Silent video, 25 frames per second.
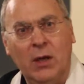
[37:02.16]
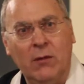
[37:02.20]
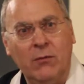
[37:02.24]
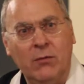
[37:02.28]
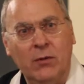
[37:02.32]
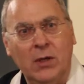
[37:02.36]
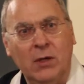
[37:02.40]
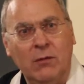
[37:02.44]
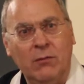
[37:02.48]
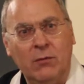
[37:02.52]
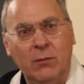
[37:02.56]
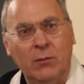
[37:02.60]

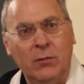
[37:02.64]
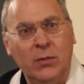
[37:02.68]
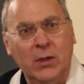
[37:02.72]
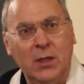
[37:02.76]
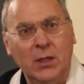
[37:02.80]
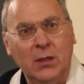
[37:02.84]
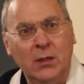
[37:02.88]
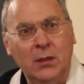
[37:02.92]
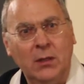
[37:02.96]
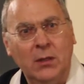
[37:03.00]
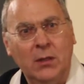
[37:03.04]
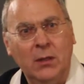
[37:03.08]
We haven't
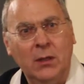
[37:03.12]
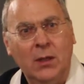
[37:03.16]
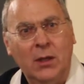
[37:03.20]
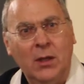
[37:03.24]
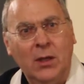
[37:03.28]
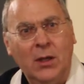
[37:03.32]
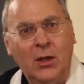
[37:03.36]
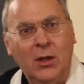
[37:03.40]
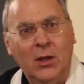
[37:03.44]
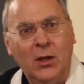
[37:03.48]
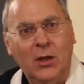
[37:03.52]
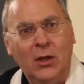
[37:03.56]
even been,
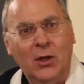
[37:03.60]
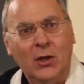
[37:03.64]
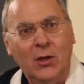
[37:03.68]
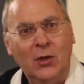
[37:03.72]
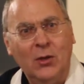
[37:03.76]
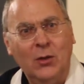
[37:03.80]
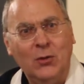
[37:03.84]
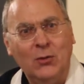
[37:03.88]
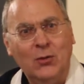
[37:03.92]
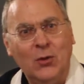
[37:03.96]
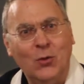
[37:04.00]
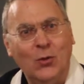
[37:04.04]

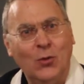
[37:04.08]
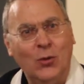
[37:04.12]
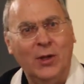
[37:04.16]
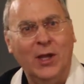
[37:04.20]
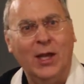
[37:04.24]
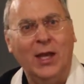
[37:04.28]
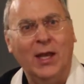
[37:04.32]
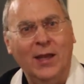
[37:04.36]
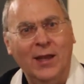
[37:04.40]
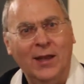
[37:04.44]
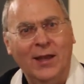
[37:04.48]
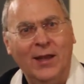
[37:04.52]

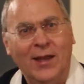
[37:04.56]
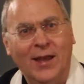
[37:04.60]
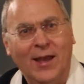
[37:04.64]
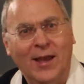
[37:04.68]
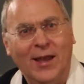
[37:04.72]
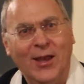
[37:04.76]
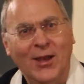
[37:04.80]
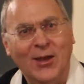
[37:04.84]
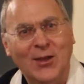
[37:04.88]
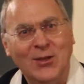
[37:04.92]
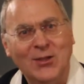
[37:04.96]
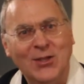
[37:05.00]
talking
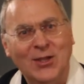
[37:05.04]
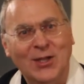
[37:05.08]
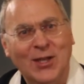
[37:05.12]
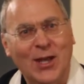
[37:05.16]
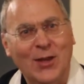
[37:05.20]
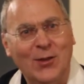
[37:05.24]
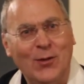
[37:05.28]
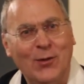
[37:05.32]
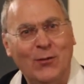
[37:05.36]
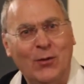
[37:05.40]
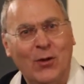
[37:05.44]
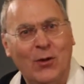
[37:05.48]

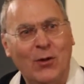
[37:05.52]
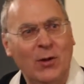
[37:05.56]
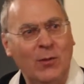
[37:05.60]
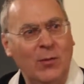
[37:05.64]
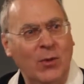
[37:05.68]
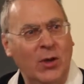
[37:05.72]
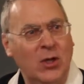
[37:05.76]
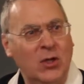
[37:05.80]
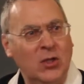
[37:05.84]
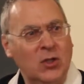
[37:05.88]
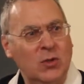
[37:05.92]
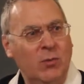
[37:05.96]
together
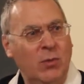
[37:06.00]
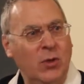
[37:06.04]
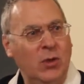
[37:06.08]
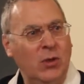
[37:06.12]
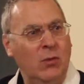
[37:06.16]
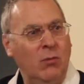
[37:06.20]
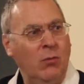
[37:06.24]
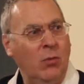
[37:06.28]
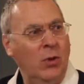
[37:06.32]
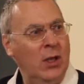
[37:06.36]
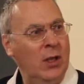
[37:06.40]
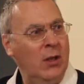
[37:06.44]
very
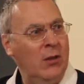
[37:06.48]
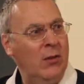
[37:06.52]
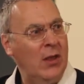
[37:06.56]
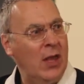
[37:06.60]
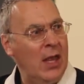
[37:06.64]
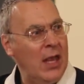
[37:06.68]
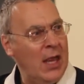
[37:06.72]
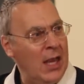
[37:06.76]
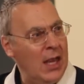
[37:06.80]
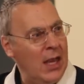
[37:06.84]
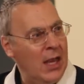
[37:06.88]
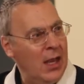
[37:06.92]
much, but
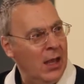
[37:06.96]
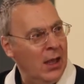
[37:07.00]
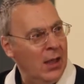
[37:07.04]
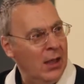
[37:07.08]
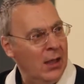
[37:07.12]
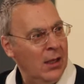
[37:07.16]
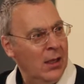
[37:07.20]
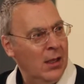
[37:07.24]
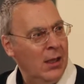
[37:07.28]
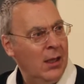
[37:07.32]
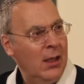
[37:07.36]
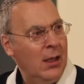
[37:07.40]
we're
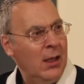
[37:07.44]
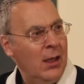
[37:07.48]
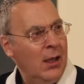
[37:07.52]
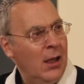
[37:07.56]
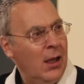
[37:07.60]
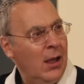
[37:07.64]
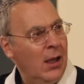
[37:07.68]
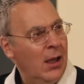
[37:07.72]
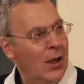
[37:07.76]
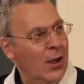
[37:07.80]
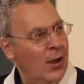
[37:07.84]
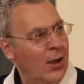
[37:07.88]
there
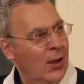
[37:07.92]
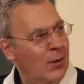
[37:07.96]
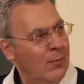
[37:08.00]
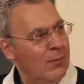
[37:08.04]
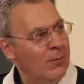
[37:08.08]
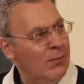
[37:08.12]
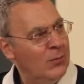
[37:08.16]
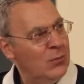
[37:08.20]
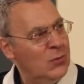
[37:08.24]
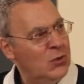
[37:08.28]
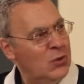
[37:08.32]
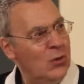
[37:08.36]

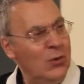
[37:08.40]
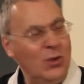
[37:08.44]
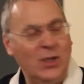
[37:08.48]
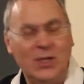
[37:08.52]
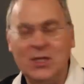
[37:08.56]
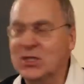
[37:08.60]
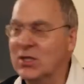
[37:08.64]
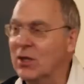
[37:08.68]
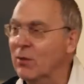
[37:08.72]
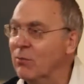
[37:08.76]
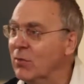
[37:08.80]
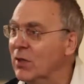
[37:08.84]

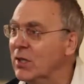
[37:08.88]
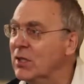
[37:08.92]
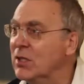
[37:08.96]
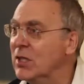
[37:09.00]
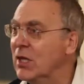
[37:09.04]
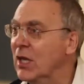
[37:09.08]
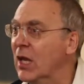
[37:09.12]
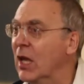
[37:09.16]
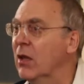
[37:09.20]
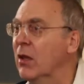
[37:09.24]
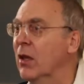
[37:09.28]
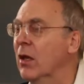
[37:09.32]
doing
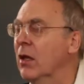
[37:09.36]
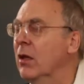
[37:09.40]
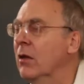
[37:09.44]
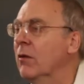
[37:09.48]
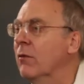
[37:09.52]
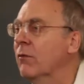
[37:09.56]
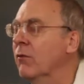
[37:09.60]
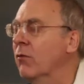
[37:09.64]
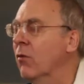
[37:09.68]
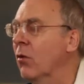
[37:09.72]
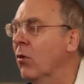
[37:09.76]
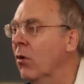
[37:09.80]
something
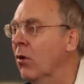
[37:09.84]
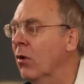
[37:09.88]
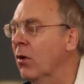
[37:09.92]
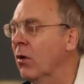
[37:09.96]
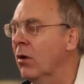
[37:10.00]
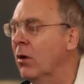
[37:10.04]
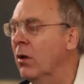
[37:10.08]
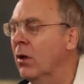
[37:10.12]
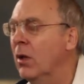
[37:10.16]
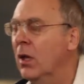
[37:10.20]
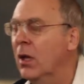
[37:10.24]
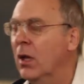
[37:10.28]
together
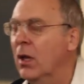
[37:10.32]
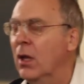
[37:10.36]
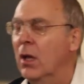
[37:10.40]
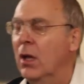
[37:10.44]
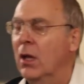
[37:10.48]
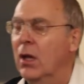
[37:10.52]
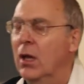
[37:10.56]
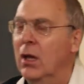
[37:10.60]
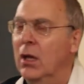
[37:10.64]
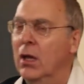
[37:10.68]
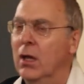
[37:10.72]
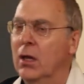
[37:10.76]
for
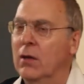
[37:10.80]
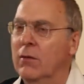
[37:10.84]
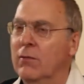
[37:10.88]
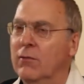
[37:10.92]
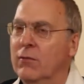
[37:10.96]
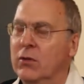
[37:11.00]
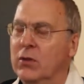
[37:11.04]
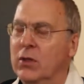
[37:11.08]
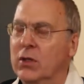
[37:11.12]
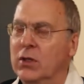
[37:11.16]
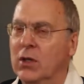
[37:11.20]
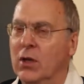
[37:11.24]

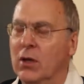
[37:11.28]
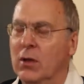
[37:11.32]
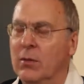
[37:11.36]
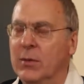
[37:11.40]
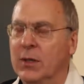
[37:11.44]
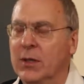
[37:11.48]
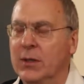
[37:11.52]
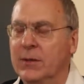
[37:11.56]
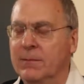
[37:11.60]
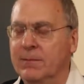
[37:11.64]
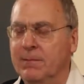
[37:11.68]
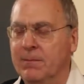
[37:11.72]
the
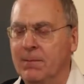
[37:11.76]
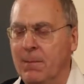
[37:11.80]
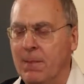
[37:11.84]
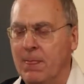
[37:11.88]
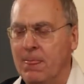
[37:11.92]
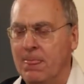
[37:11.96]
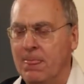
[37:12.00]
Dharma.